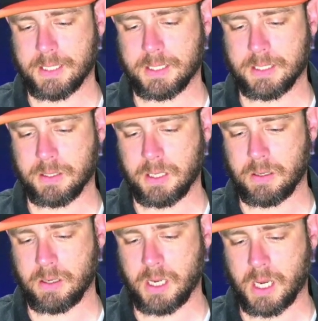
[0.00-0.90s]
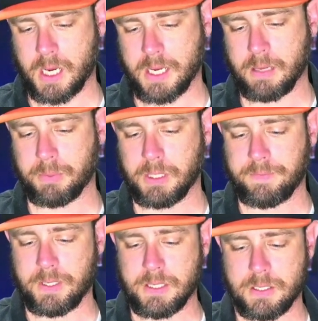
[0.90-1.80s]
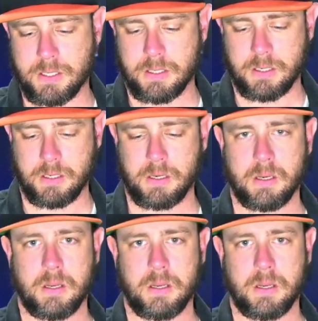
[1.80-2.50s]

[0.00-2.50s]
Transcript: XI, I believe it is.